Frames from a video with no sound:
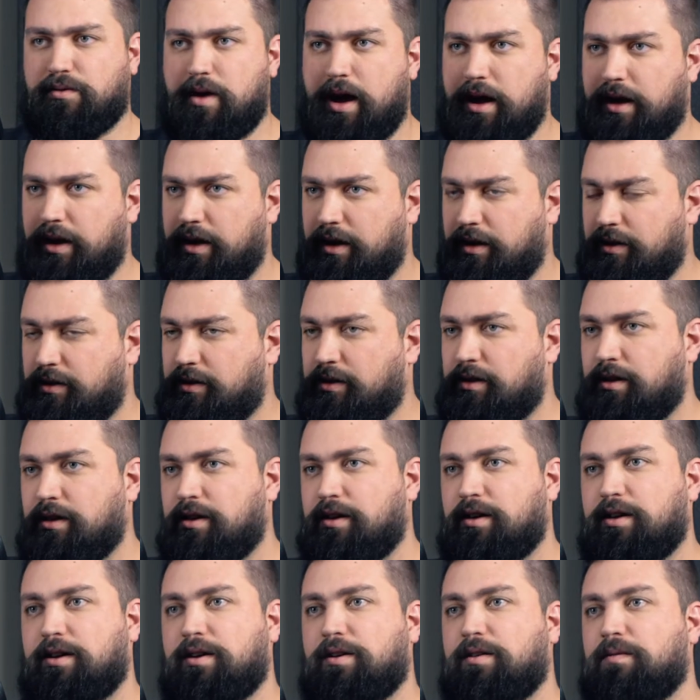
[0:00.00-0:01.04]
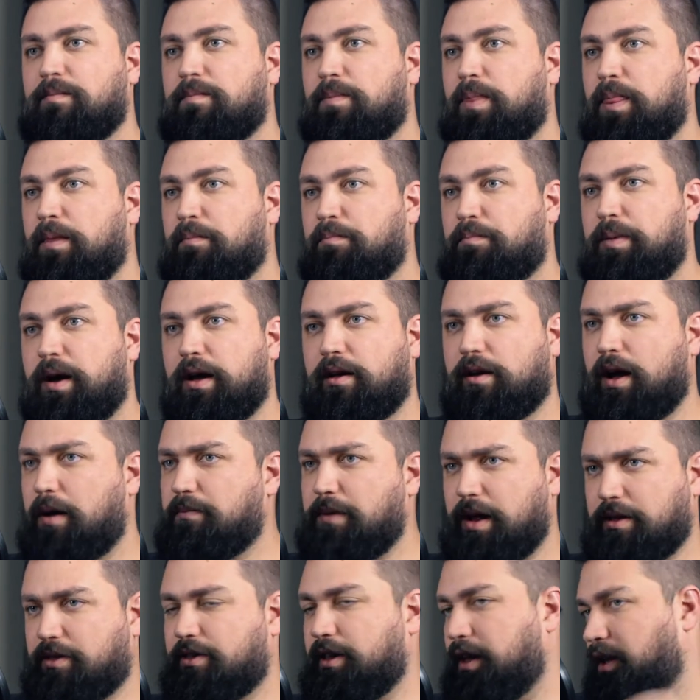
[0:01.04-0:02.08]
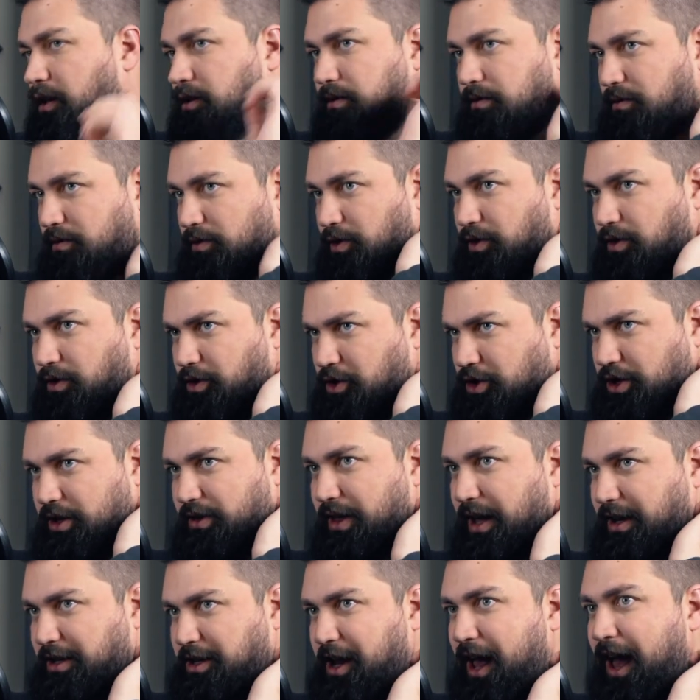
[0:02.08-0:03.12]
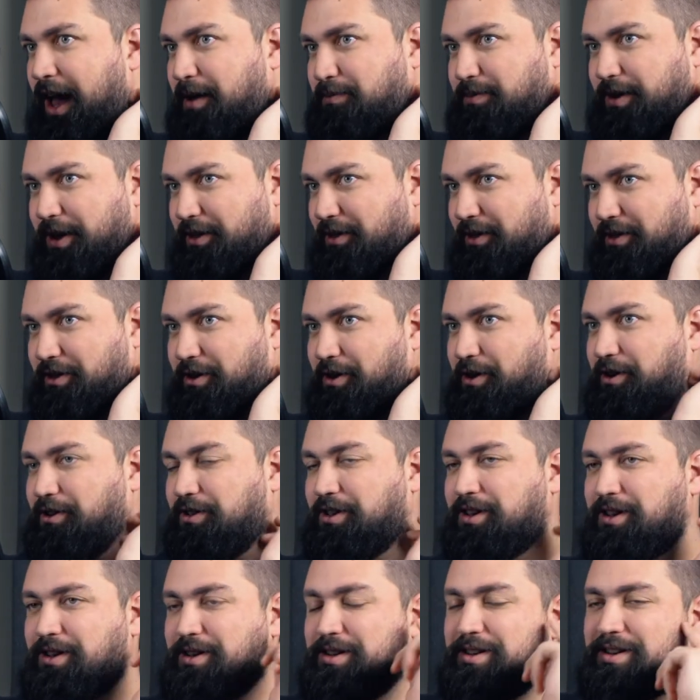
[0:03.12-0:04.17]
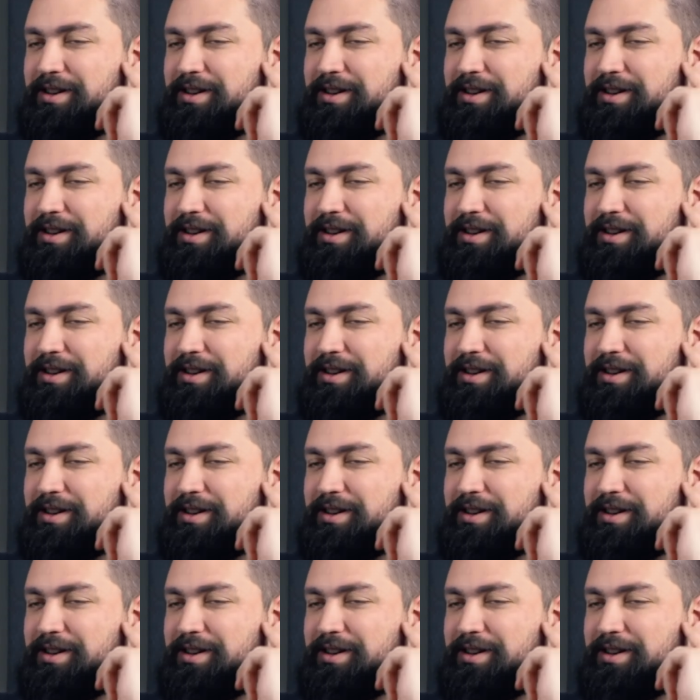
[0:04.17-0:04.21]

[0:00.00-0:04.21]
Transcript: right. But I'm not saying you should then tap necessarily.